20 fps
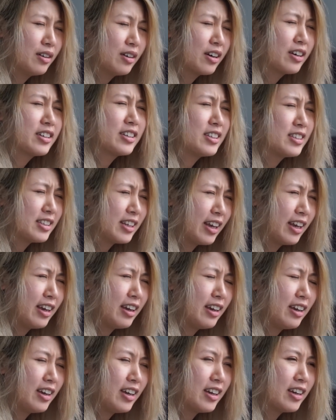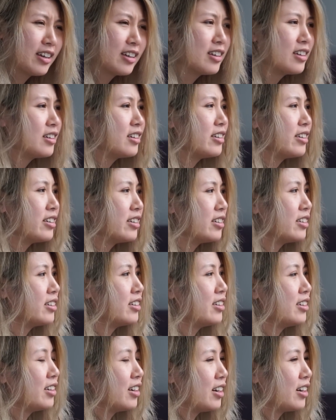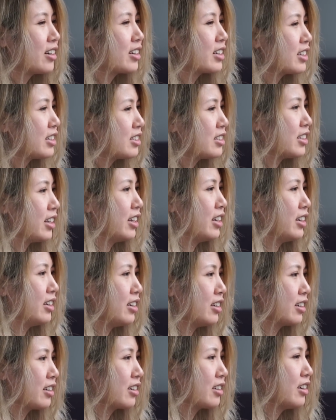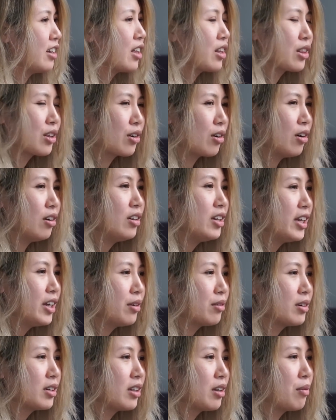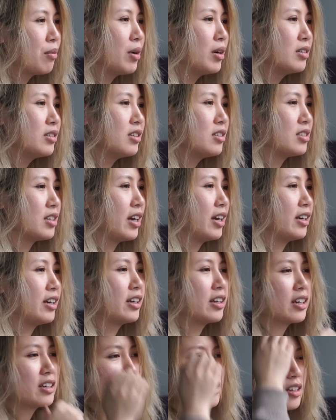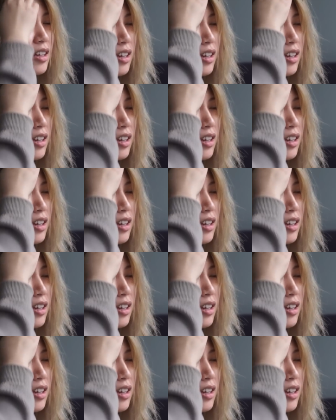Hard to say. Hard to say. They're all like really well designed. I guess